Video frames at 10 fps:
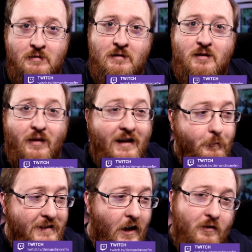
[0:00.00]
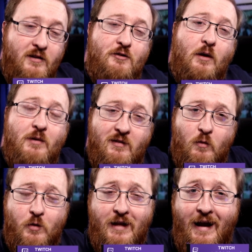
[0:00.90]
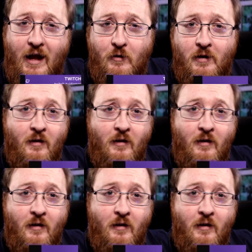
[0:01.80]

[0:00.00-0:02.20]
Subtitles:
The link will be down in the description if you want to hang out.